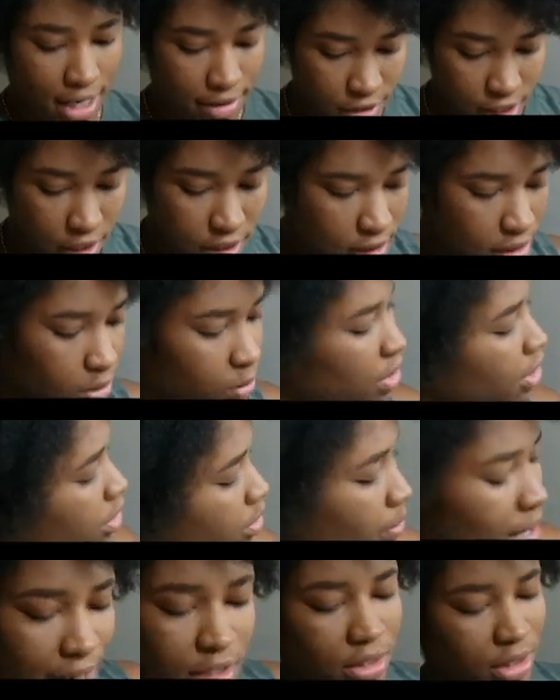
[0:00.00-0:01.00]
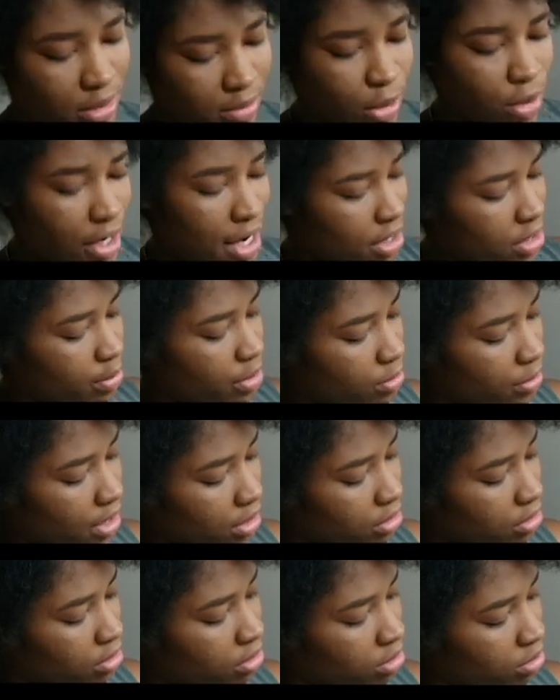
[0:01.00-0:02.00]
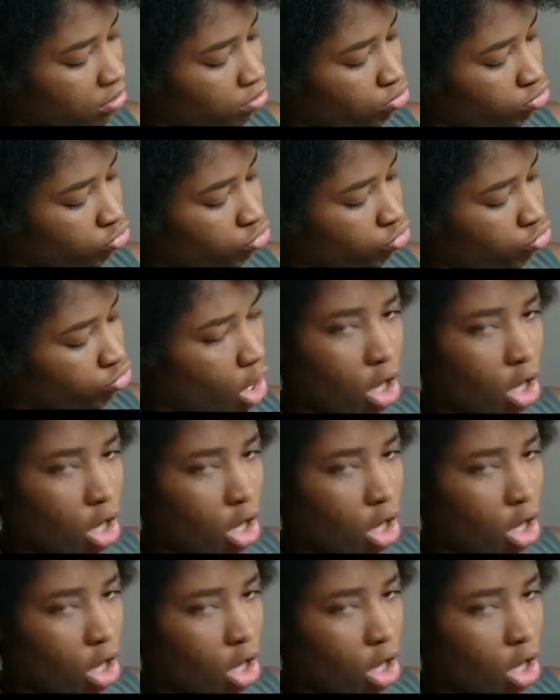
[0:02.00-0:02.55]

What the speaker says: and two kinds of like gels. One is actually